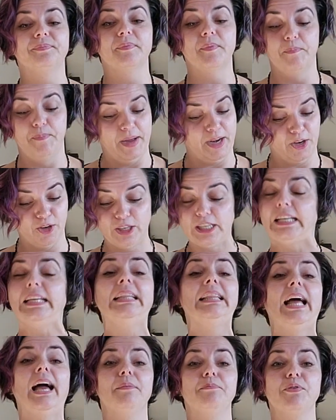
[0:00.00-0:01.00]
Better clean
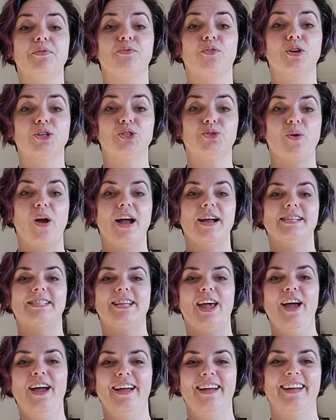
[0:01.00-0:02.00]
that before it dries.
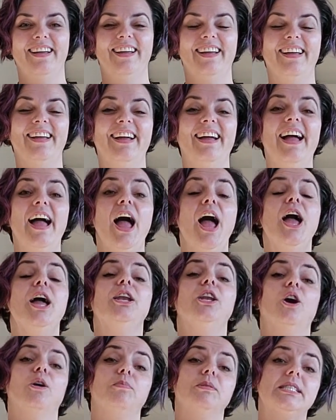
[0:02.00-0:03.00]

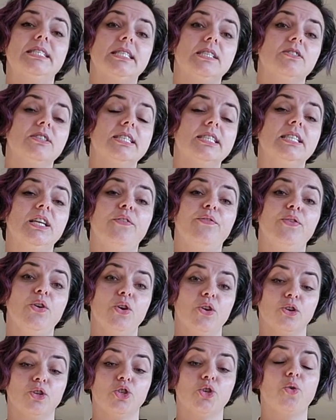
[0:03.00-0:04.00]
No, but seriously, if
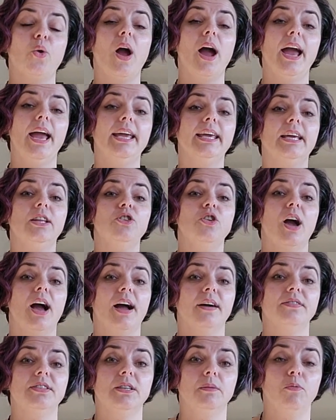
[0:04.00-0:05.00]
you're trying and you
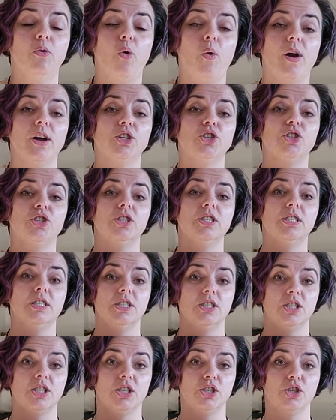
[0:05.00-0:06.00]
have some questions
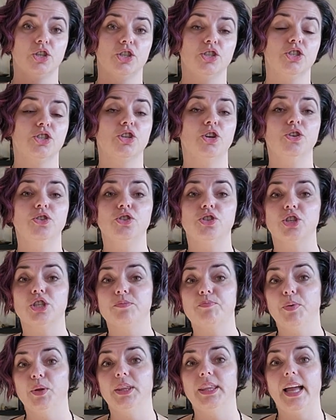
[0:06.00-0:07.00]
and some concerns, just
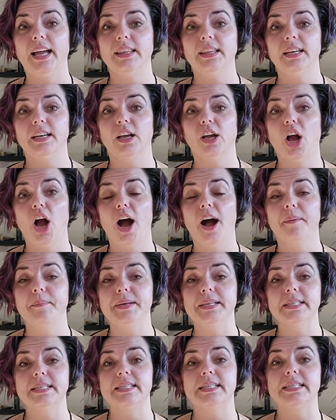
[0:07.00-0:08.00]
put that in the
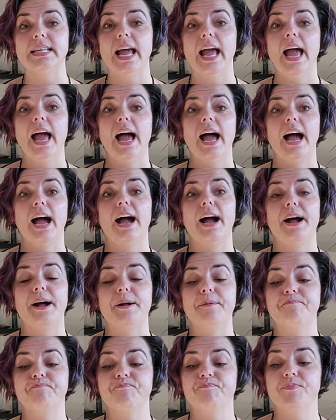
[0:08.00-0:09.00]
comments
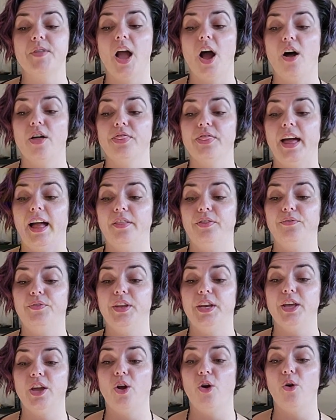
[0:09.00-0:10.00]
on that
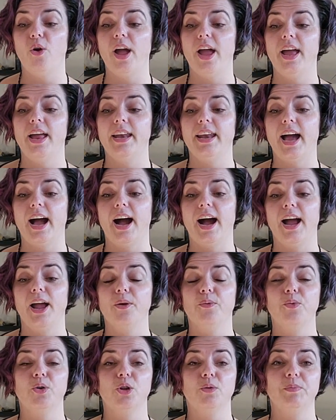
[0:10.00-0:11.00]
video and I
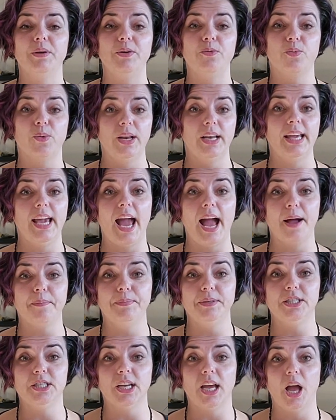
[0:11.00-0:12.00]
will be really
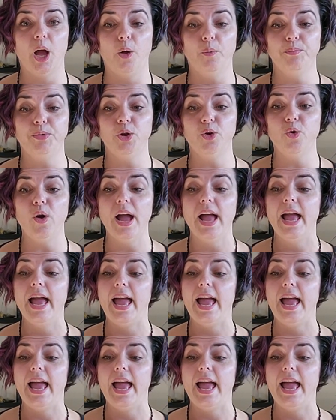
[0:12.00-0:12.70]
happy to help you.